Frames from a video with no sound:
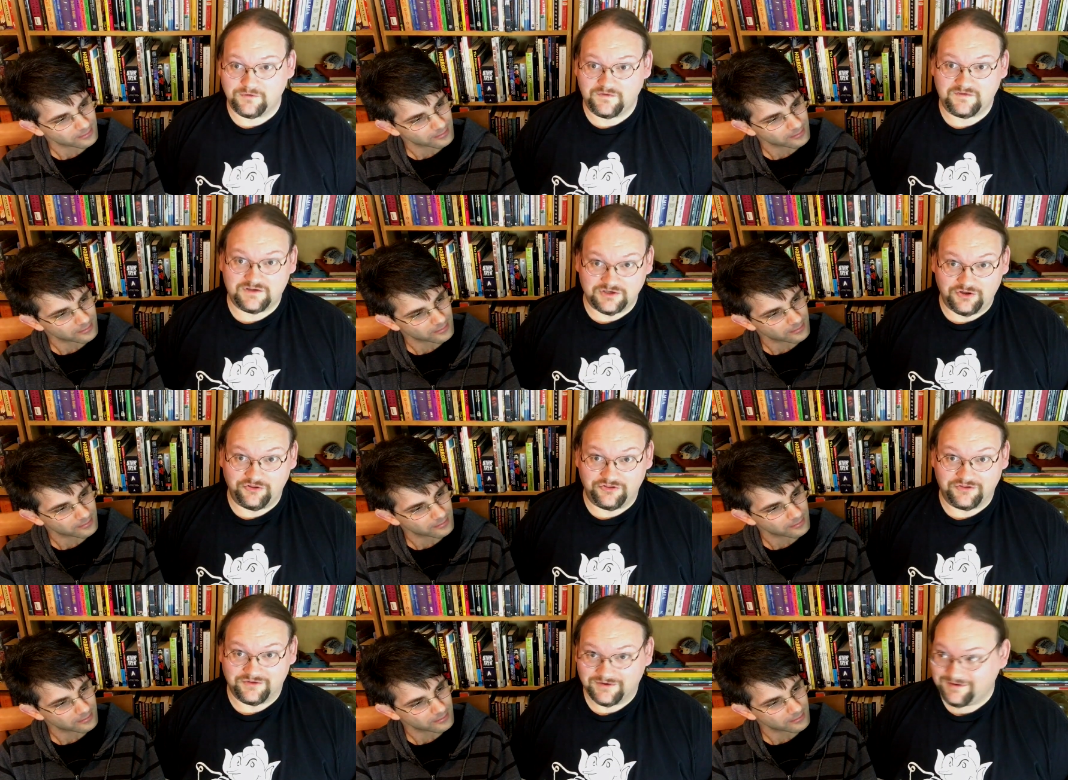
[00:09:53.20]

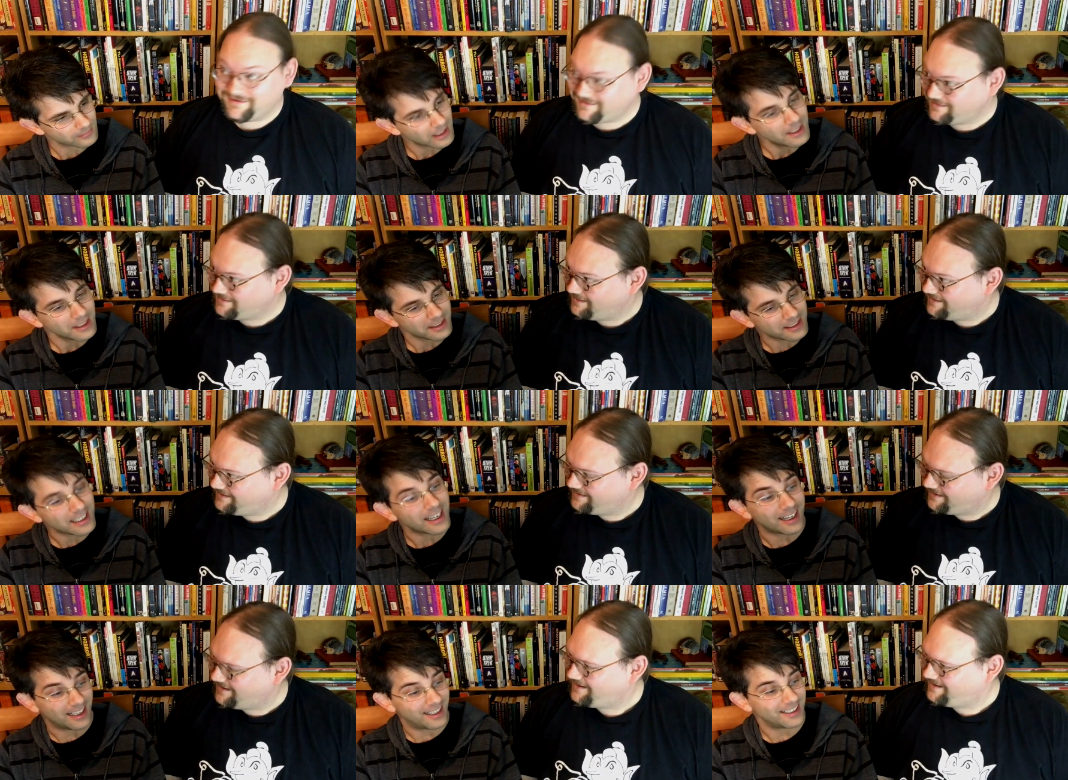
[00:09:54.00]
Speaker 1: Stilton.
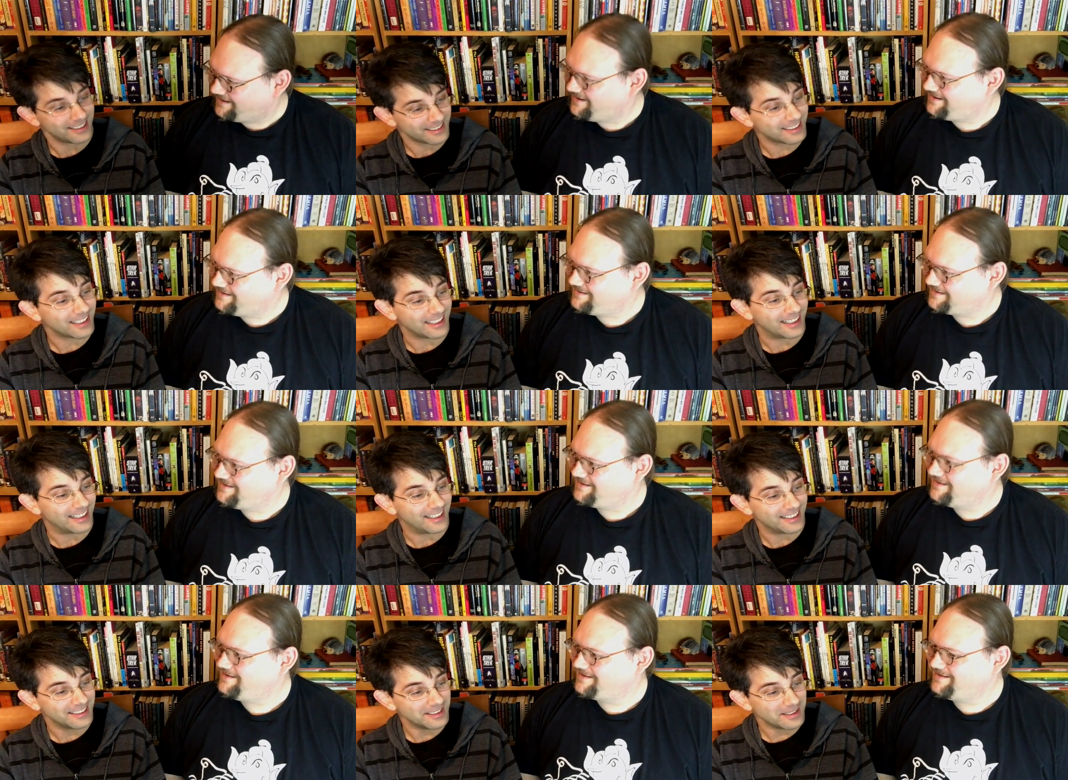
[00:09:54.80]
Yeah, yeah.
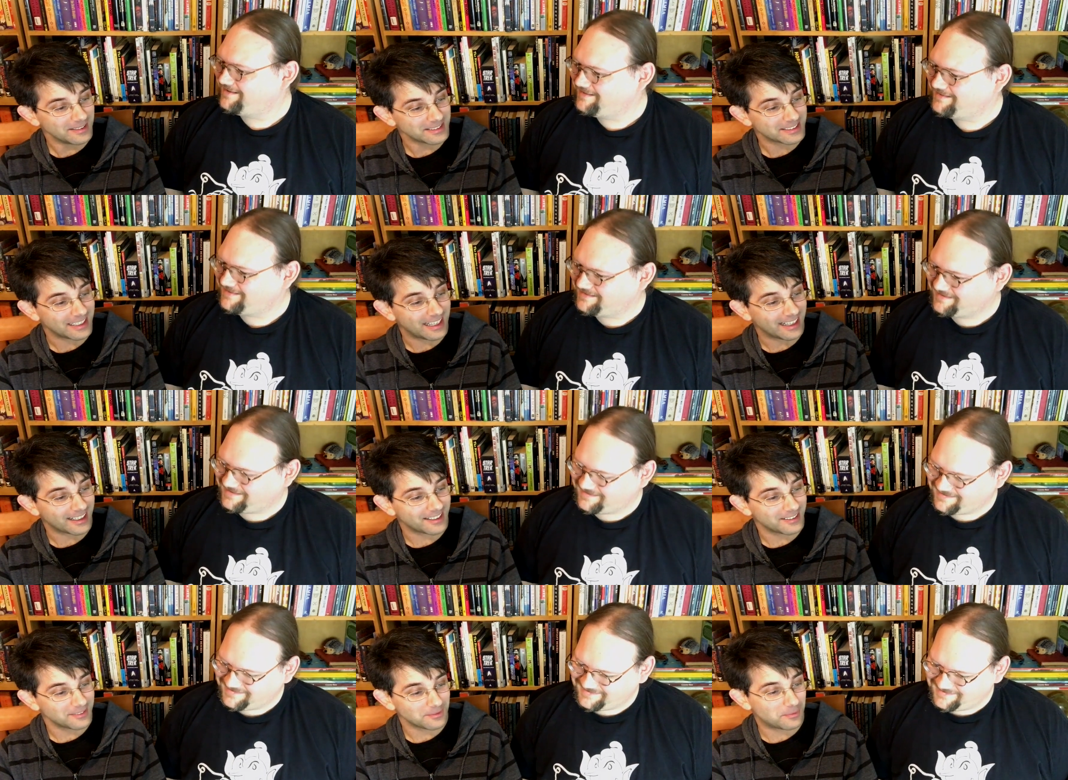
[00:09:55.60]
It's like,
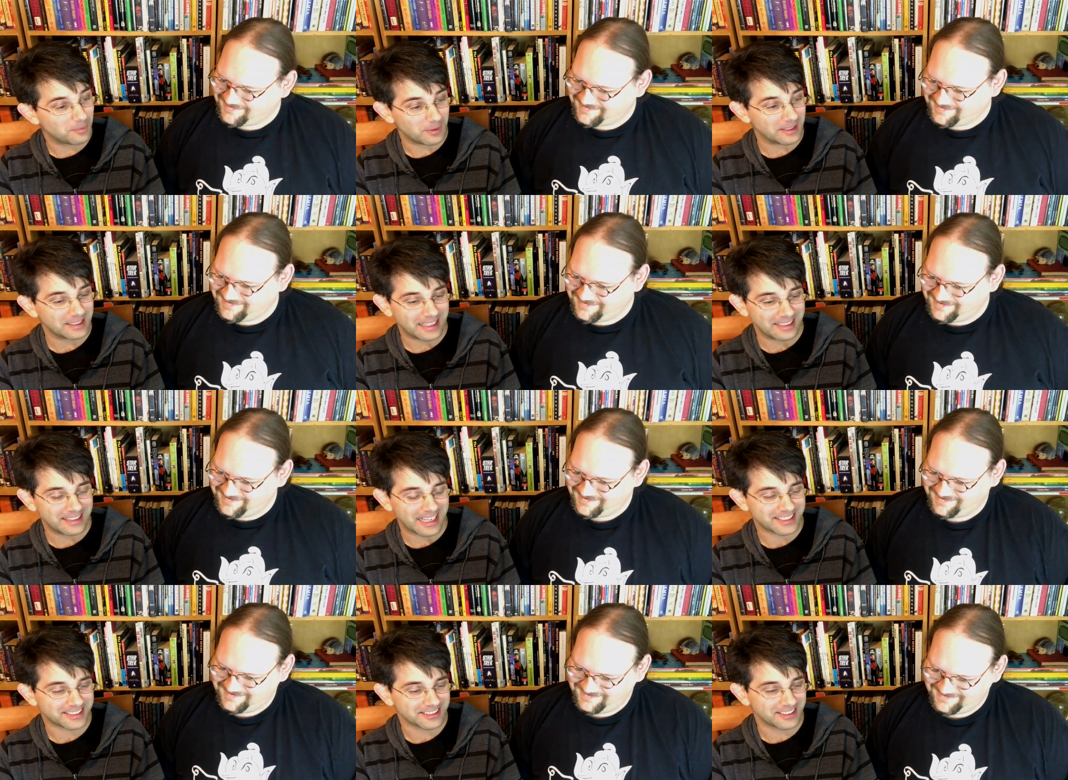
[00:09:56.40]

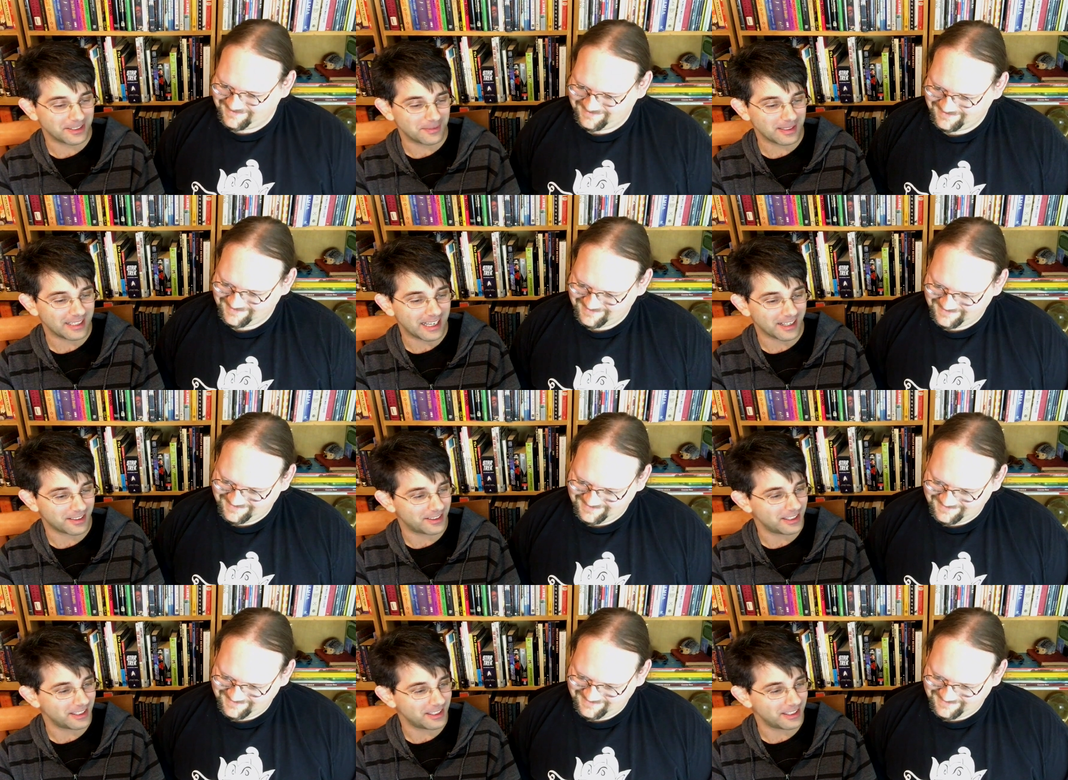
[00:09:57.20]
next they're going to be like,